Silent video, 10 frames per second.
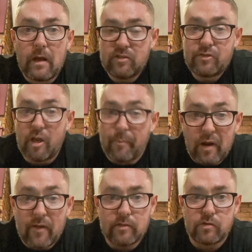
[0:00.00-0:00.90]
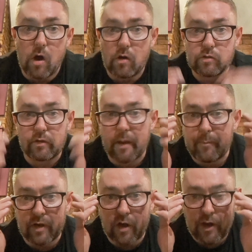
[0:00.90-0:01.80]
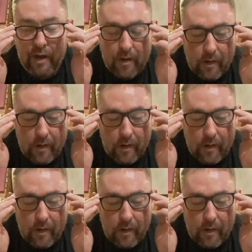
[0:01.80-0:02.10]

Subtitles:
Still building, so it's going to get pretty high.